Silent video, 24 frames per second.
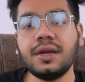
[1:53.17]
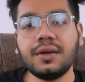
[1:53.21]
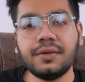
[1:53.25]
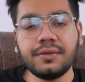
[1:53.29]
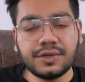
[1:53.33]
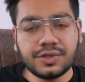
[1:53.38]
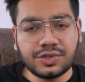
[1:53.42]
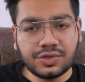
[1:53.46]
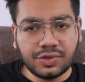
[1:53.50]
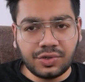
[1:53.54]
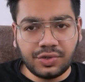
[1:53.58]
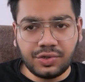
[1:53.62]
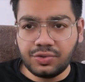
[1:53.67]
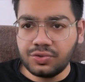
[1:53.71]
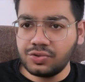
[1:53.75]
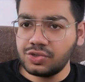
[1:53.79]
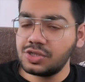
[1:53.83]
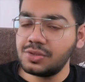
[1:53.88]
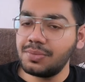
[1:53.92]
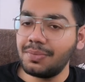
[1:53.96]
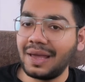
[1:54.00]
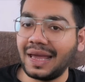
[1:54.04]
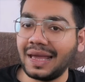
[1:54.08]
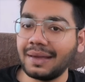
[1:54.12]
We should
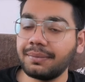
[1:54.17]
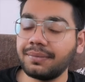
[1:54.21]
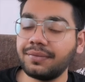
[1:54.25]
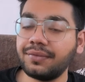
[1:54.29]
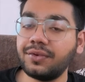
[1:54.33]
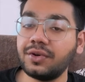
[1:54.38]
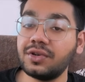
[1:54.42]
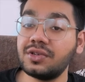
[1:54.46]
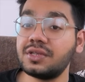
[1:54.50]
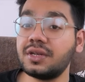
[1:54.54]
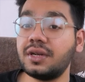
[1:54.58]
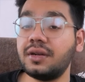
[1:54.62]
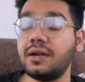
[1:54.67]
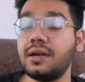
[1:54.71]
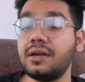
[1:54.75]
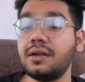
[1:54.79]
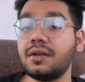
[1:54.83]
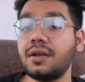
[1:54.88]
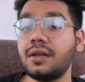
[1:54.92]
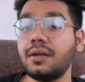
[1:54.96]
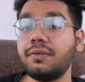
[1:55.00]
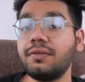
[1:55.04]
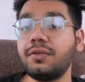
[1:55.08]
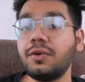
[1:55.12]
use map for general
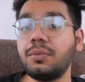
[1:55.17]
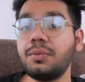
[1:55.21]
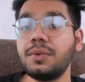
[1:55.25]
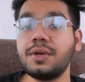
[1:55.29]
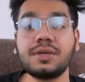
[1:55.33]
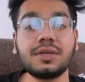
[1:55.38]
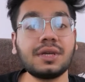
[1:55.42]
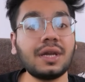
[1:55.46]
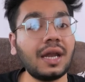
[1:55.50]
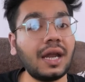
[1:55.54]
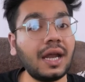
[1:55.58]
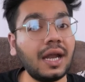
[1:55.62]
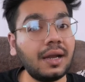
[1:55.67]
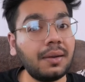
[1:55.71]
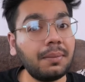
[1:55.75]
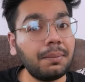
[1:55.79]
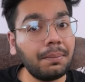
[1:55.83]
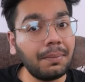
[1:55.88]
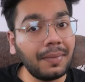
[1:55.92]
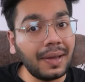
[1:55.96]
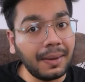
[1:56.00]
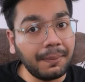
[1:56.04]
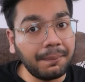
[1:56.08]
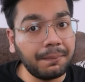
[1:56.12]
transformation
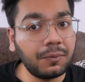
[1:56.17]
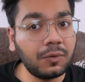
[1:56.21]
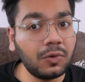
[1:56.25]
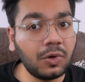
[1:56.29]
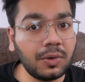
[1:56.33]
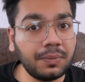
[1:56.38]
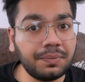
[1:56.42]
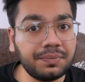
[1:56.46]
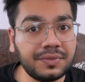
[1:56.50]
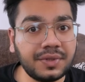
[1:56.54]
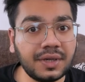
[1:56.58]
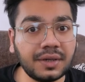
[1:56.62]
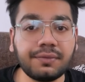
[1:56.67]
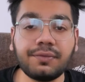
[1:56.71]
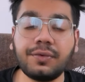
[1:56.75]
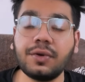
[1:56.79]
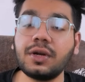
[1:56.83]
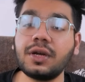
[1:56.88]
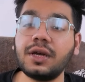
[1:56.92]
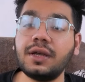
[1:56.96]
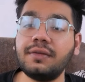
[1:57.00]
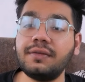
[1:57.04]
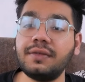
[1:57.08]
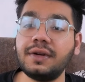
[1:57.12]
and map to object for
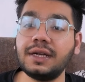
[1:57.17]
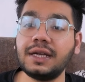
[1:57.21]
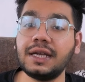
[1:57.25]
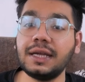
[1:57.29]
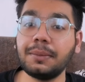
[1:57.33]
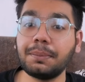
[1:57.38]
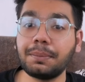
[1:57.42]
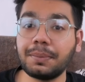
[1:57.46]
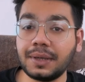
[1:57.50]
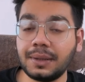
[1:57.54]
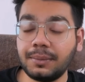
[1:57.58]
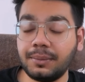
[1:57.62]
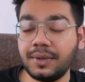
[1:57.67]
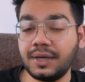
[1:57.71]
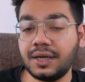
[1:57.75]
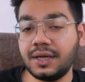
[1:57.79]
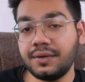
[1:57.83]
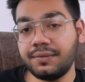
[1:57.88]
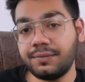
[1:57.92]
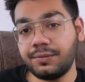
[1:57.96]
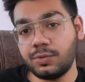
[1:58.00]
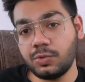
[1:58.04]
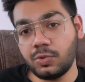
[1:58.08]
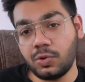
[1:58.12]
converting
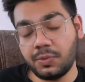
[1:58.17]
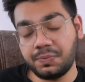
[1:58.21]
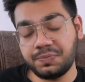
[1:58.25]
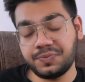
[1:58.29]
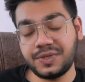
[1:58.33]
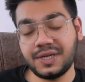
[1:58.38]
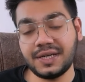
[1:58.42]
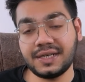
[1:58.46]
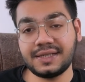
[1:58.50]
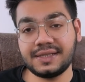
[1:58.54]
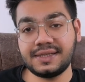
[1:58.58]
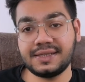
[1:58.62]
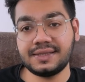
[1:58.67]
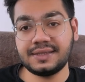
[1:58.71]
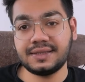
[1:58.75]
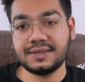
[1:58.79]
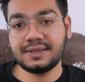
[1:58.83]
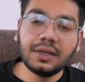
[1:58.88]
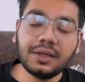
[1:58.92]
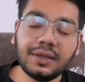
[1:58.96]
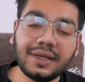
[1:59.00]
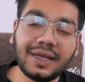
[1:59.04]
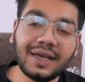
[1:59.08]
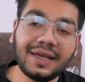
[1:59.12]
primitive to
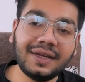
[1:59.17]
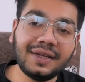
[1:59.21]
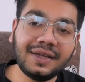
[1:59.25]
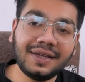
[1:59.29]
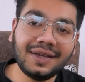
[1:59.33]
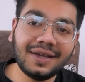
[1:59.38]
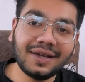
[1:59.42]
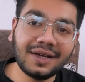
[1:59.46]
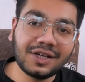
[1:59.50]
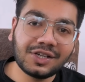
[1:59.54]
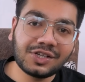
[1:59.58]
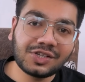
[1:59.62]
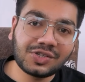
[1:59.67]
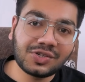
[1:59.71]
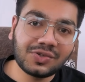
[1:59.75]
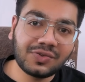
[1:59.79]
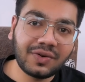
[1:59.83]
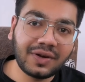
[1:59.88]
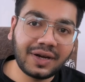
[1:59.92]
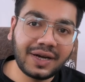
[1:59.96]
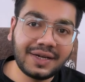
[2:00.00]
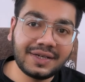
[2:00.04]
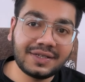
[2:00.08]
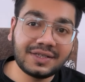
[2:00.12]
objects. Then he asked to
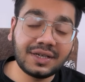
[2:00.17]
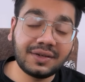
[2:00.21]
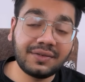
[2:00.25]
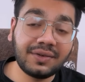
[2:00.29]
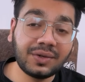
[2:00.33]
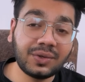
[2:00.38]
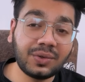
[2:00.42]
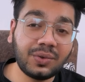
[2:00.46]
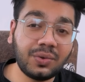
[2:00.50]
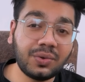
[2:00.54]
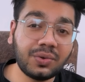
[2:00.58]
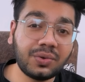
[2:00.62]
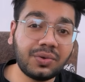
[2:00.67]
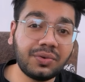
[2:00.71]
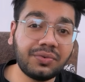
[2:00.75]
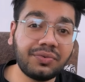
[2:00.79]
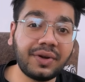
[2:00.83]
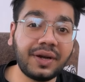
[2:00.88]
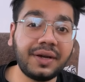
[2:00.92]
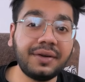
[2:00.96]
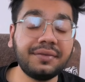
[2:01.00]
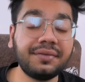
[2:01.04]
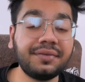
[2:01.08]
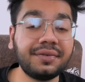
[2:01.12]
write Java code to
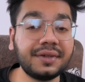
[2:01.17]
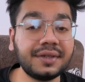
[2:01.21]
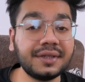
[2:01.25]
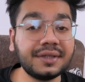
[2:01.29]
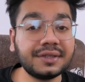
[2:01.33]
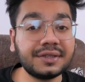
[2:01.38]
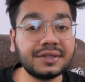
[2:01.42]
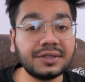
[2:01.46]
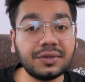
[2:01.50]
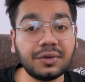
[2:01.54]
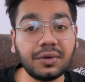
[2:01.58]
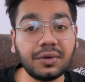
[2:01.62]
find first